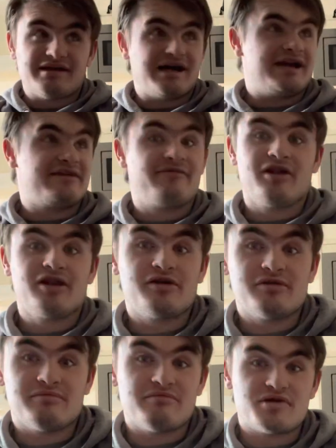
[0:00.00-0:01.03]
I
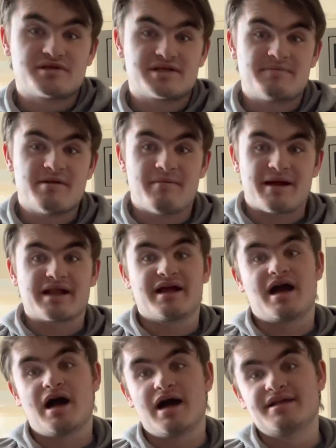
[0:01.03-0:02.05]
follow mostly people back that are
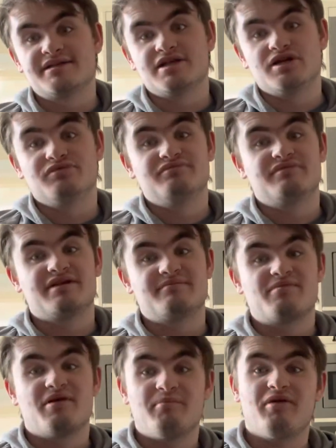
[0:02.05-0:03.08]
kind, so
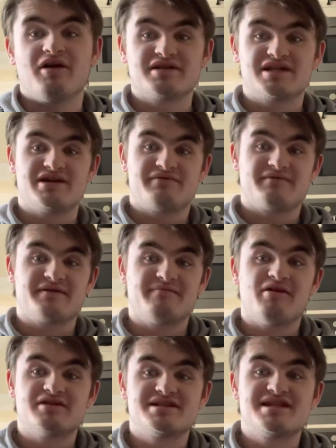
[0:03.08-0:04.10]

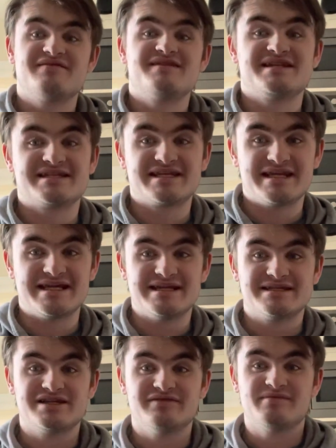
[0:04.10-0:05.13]
positivity is key.
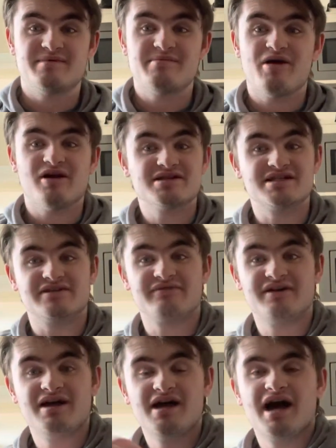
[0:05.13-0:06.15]
So if you be positive,
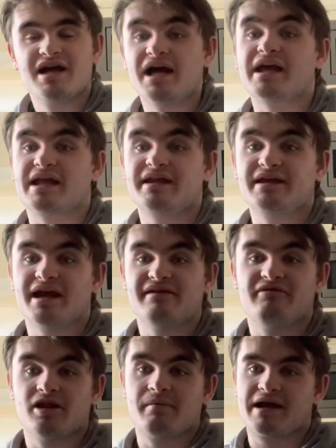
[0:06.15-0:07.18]
you get a
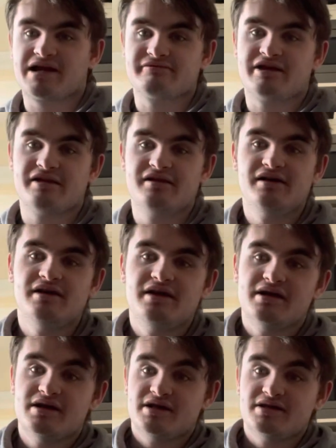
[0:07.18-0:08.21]
follow back as well.
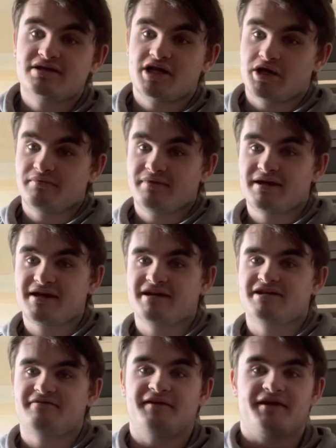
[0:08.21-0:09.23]
So let's get
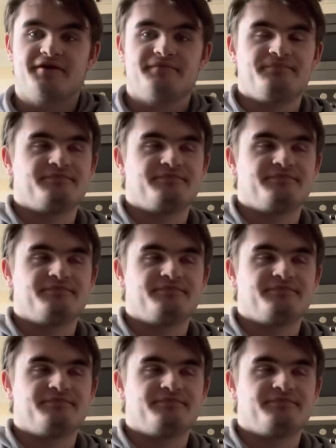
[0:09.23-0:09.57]
into the video.